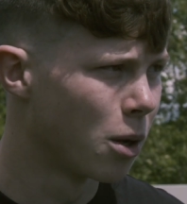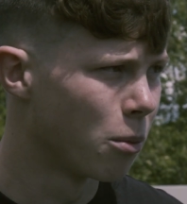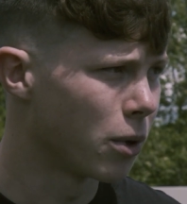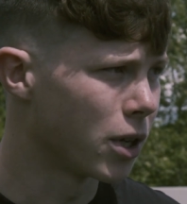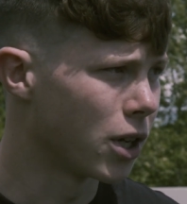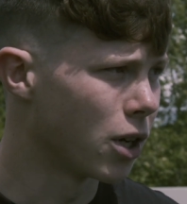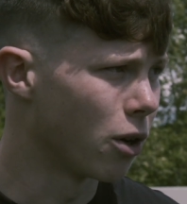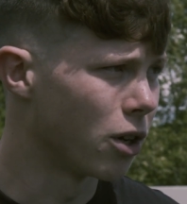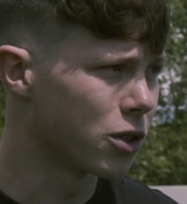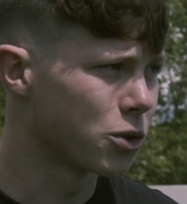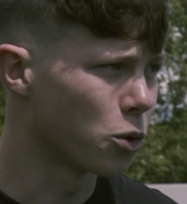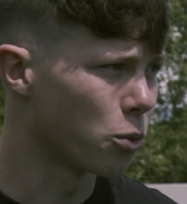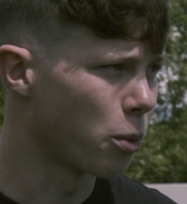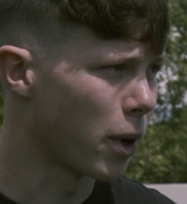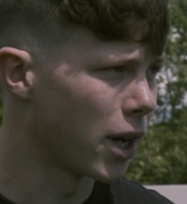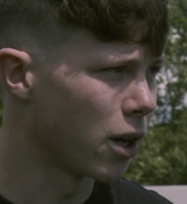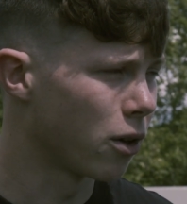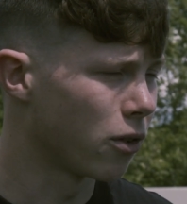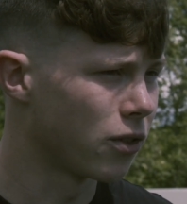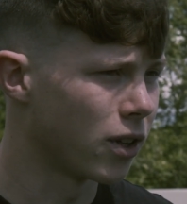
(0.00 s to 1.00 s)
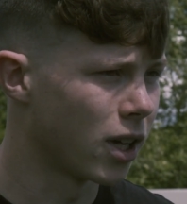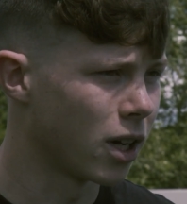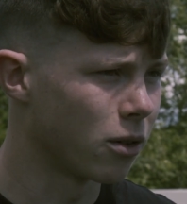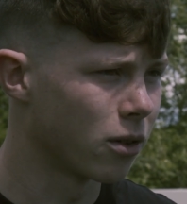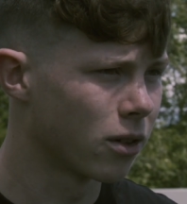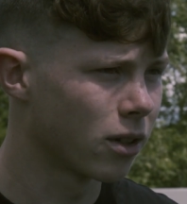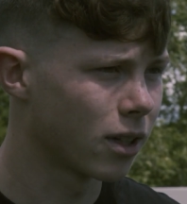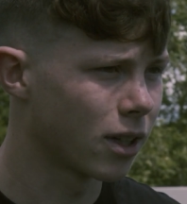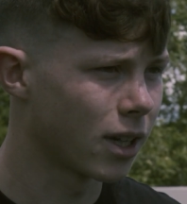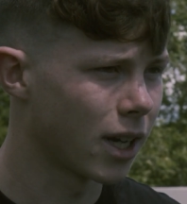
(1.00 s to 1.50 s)
But you know, it's all paid off
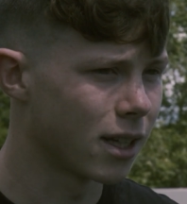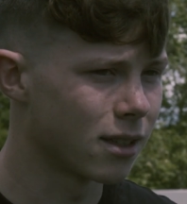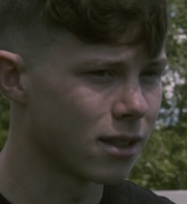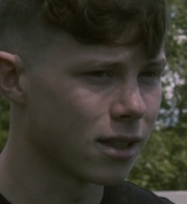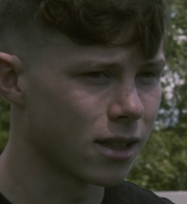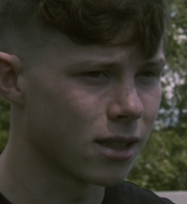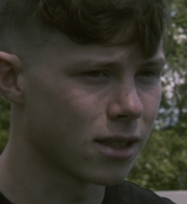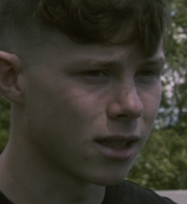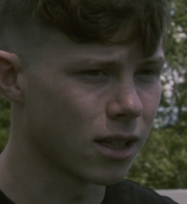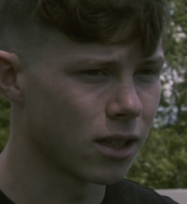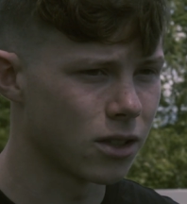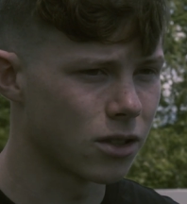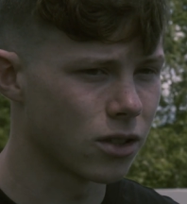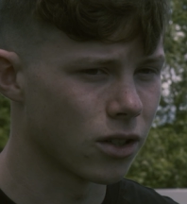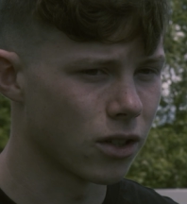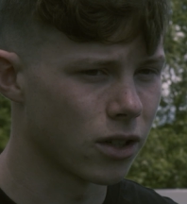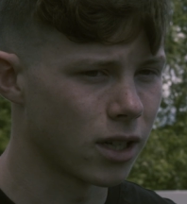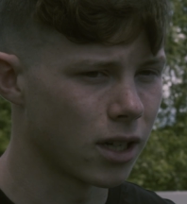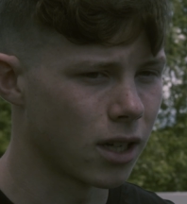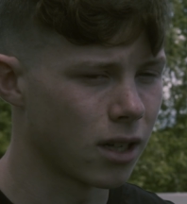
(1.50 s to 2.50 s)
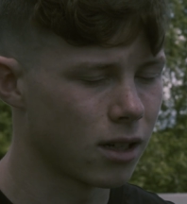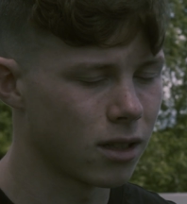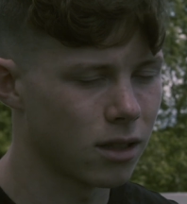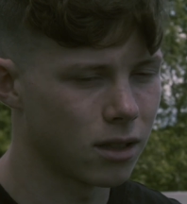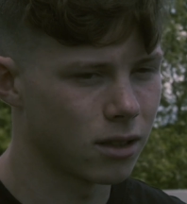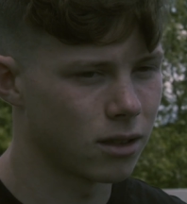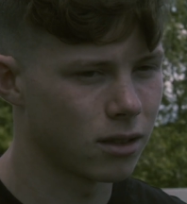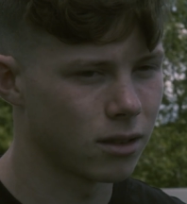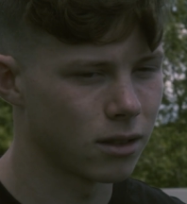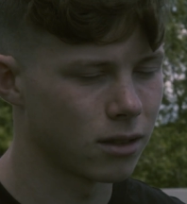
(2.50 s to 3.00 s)
now, getting to this stage. So yeah,
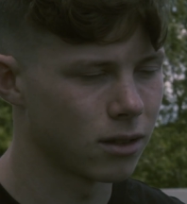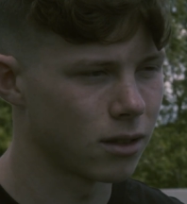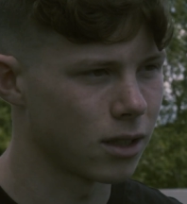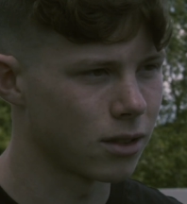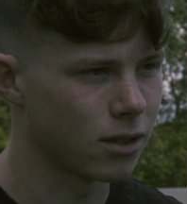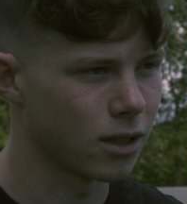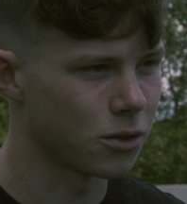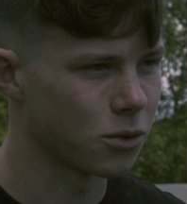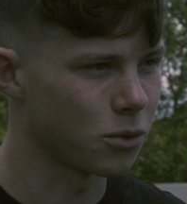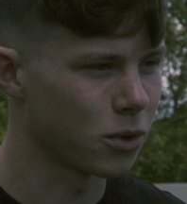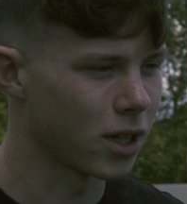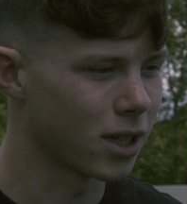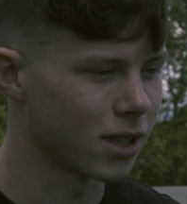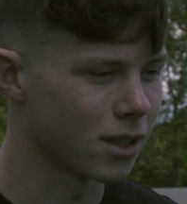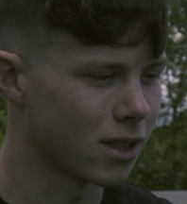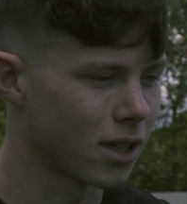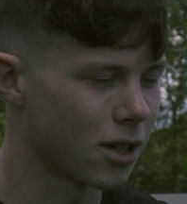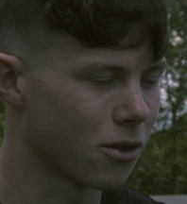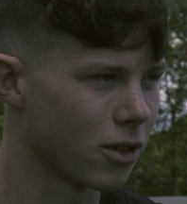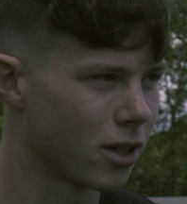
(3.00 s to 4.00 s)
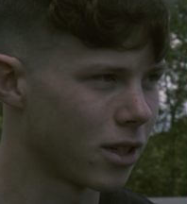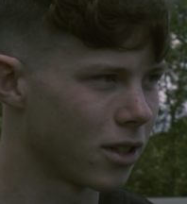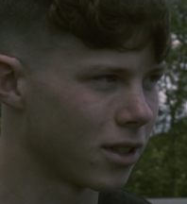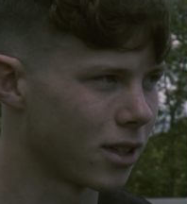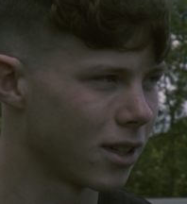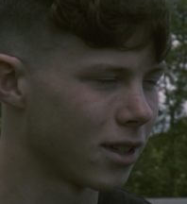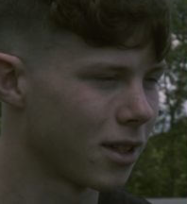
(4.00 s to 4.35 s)
that's all I can say really on